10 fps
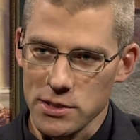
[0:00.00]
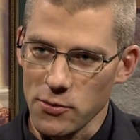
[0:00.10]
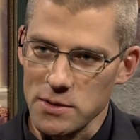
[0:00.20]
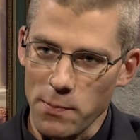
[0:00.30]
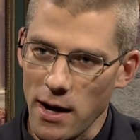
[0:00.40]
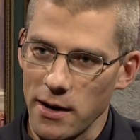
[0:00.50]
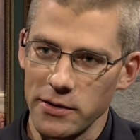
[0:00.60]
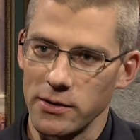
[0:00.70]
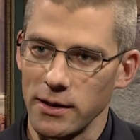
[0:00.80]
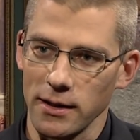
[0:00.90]
was always
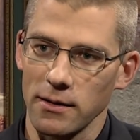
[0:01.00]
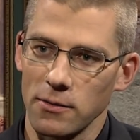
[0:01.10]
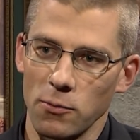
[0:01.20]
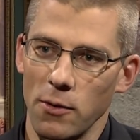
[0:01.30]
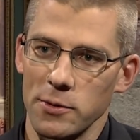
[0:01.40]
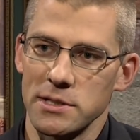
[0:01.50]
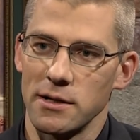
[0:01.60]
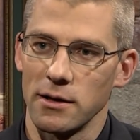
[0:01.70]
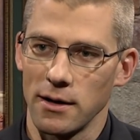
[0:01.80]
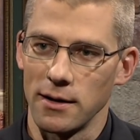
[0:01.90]
pondering what was
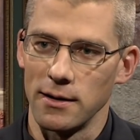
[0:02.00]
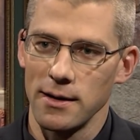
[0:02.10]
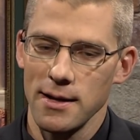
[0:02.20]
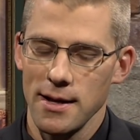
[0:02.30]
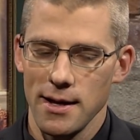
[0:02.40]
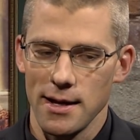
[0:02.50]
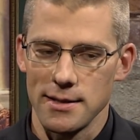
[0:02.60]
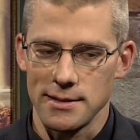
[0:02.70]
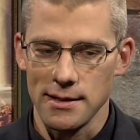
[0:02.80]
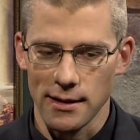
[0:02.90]
in her heart
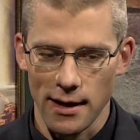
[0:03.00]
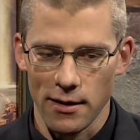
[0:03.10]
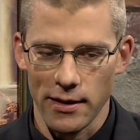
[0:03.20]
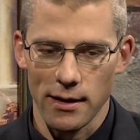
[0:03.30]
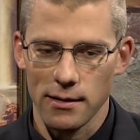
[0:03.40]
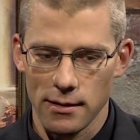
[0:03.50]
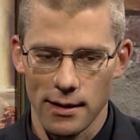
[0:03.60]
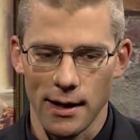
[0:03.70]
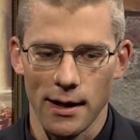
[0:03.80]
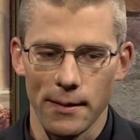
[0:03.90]
and seeing how that
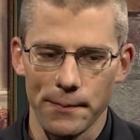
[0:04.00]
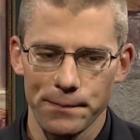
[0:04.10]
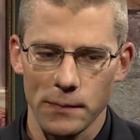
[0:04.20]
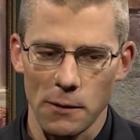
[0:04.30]
um,